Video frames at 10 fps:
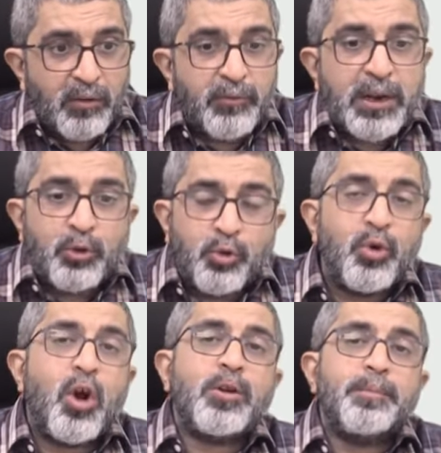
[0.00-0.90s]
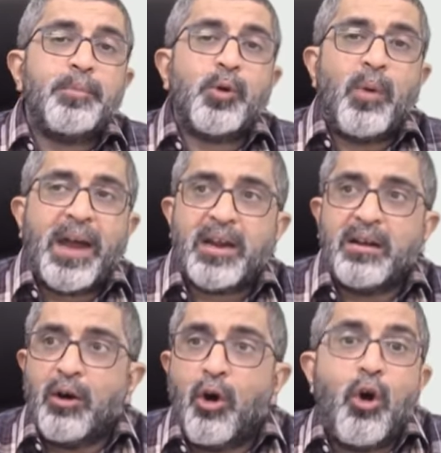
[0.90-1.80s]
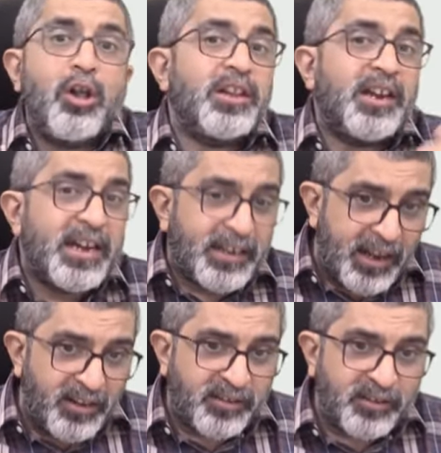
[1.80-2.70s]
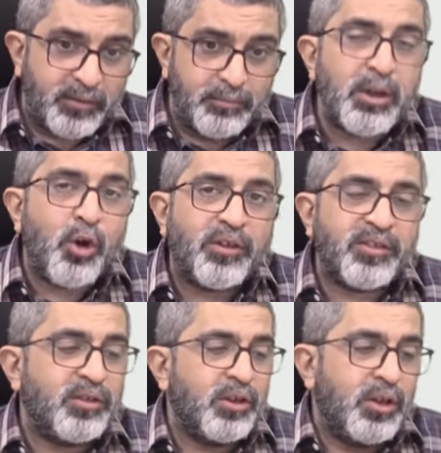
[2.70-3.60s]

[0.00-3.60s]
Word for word: We do not provide all the details because